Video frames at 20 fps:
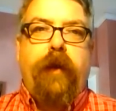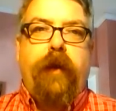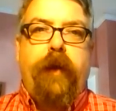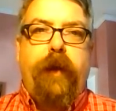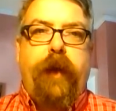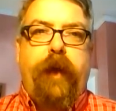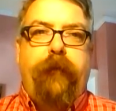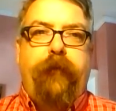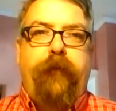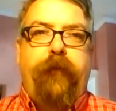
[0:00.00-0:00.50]

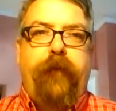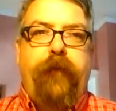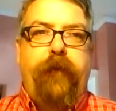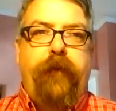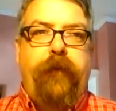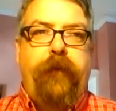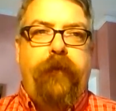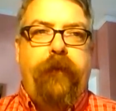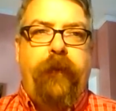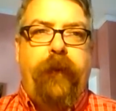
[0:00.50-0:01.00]
Good
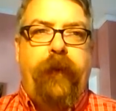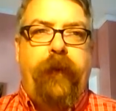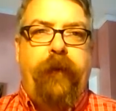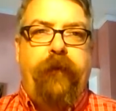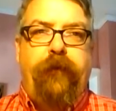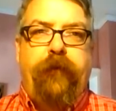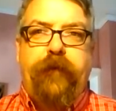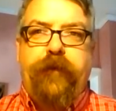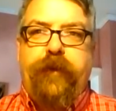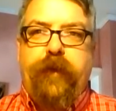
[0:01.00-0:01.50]
afternoon,
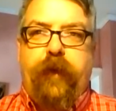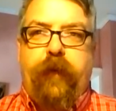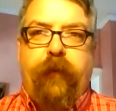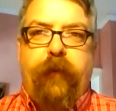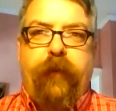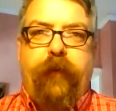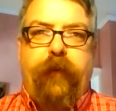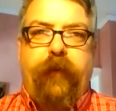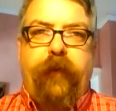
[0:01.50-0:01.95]
ladies and gentlemen.